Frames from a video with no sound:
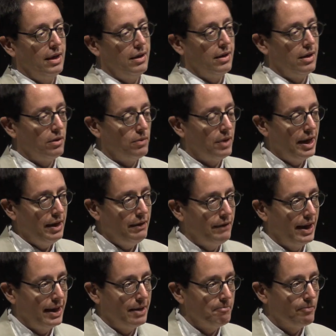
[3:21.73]
uh,
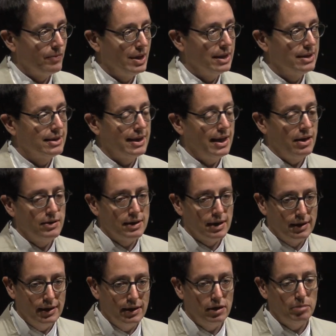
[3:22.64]
arrive at, it
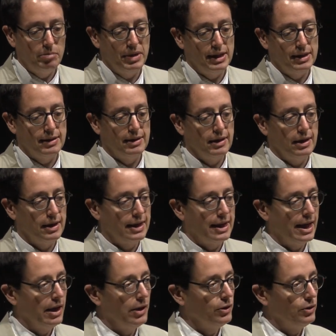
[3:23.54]
sounds a little bit uh,
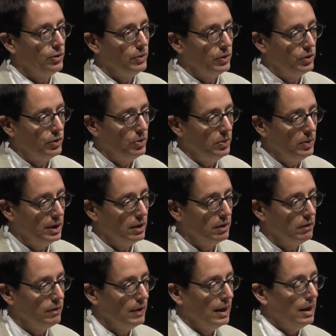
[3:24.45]

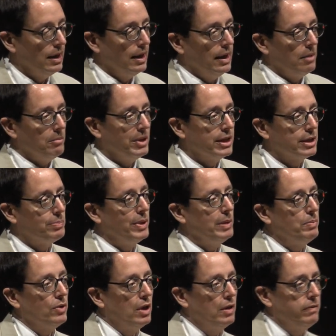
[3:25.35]
counterintuitive because
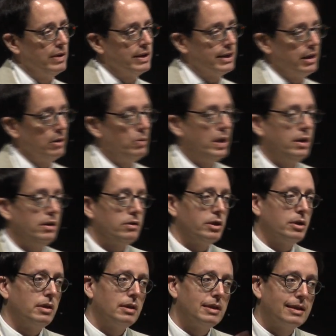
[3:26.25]
people often say, well,
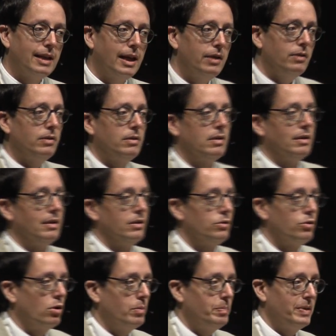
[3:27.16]
the
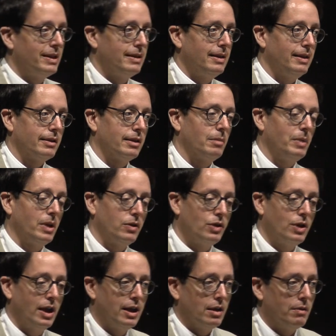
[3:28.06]
standard trope is this
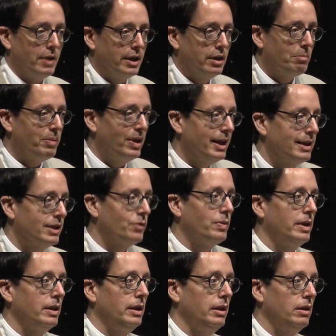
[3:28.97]
about China, right? The past
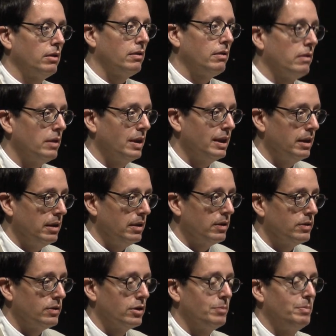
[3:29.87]
20 or 30
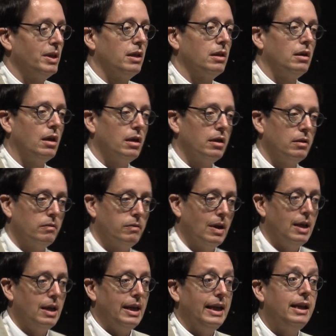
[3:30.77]
years, there's been a lot of
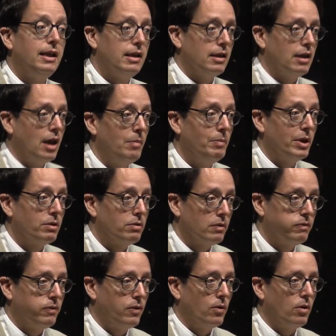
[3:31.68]
economic
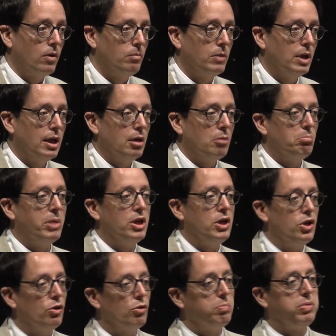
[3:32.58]
reform,
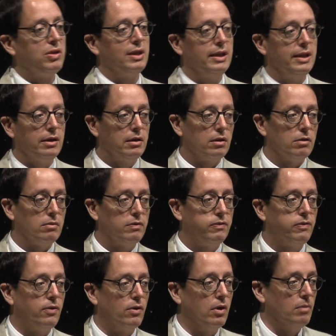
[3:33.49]
but no political
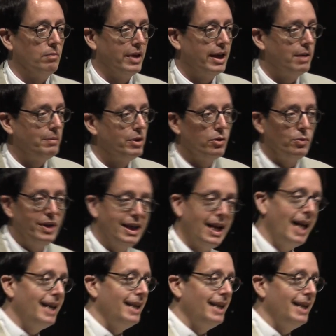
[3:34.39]
reform, right? I mean, you read